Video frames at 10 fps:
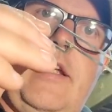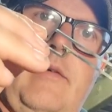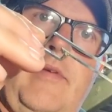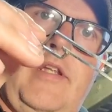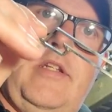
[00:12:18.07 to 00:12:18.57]
That'll
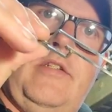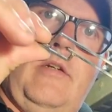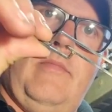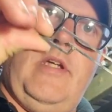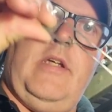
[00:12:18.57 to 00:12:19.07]
be in the
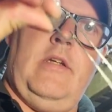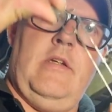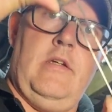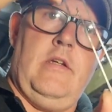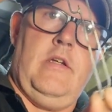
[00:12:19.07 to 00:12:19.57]
top bit.
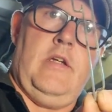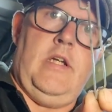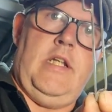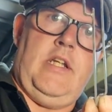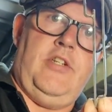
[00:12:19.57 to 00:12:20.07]

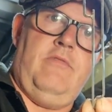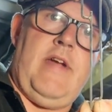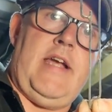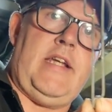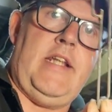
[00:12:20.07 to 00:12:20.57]
And that's your
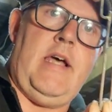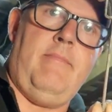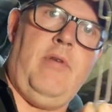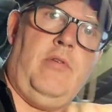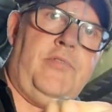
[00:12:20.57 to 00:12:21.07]
rack, and that
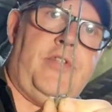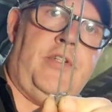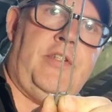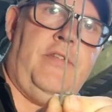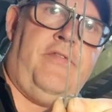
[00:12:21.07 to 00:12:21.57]
bolts
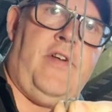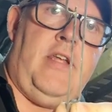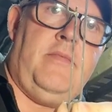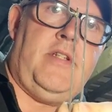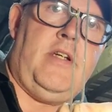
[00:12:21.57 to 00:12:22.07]
onto the
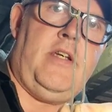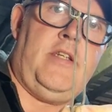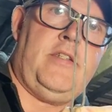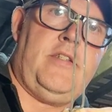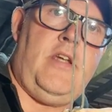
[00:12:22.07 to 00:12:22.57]
frames like
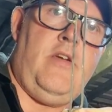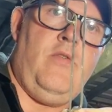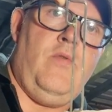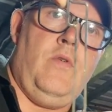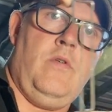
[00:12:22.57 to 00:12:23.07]

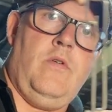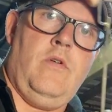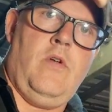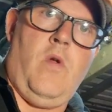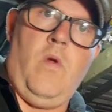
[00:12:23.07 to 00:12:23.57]
so.
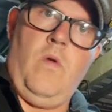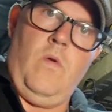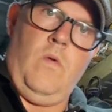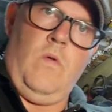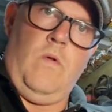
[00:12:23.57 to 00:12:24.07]

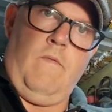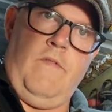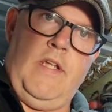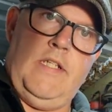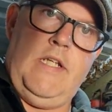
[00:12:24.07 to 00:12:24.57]

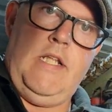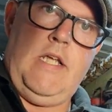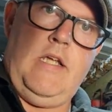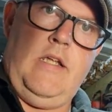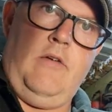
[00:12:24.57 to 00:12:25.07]
You can see
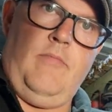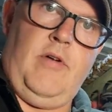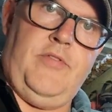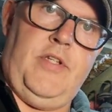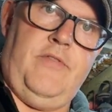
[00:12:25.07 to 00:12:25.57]
that it'll
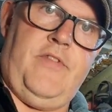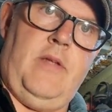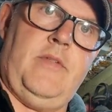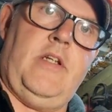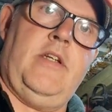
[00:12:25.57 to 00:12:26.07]
bolt on the
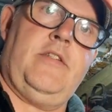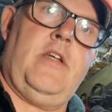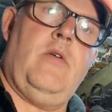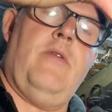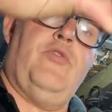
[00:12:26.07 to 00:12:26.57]
frames like
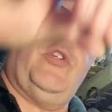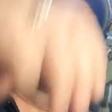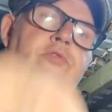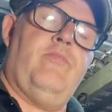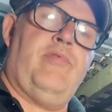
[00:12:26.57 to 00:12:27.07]
so. I've already
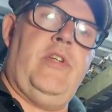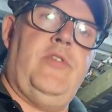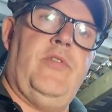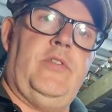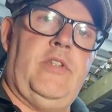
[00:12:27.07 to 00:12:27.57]

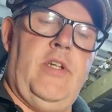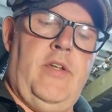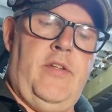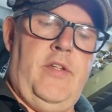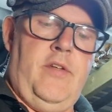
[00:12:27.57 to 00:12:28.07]
pre-drilled
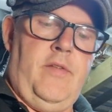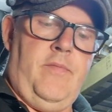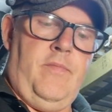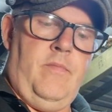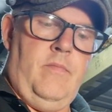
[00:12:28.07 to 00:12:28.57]
the
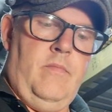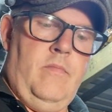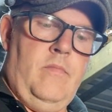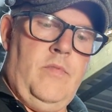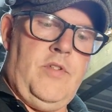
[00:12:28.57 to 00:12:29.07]

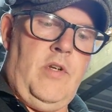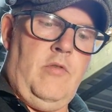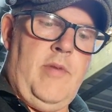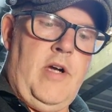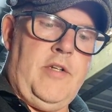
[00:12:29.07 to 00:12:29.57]

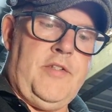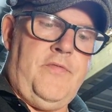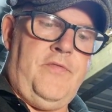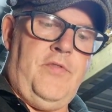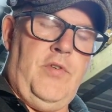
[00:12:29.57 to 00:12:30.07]
sole bars
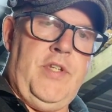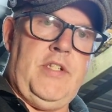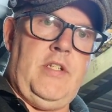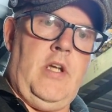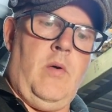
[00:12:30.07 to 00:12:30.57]
for this
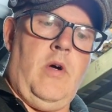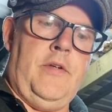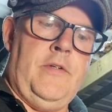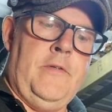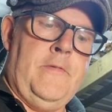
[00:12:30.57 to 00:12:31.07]
to go on,